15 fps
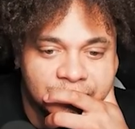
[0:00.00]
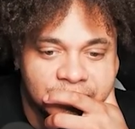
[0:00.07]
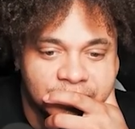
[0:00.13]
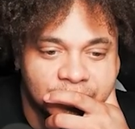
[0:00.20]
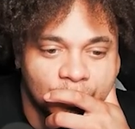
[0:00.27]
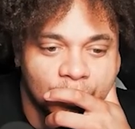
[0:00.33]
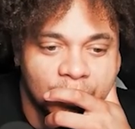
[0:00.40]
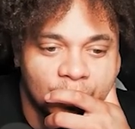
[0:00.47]

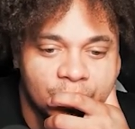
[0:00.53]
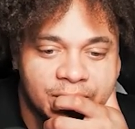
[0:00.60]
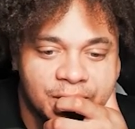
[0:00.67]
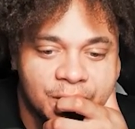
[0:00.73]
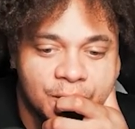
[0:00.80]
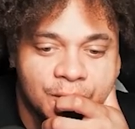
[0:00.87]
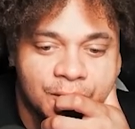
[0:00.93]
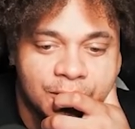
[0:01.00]
So what do we
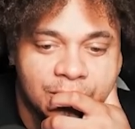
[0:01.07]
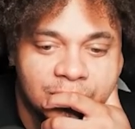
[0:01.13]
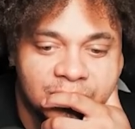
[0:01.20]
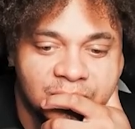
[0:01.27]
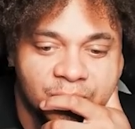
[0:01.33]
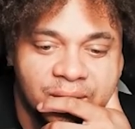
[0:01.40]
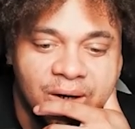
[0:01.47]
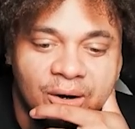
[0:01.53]
do?
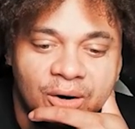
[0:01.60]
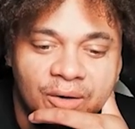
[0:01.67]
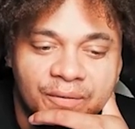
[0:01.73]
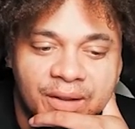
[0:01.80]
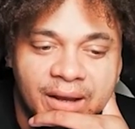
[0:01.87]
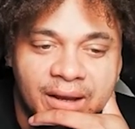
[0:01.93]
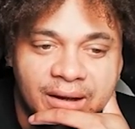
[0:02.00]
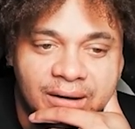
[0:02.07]
Do we cut off
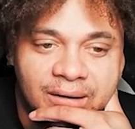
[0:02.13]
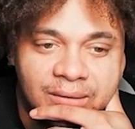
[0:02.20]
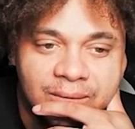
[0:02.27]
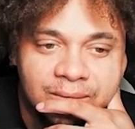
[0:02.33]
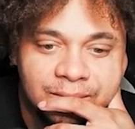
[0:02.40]
the head?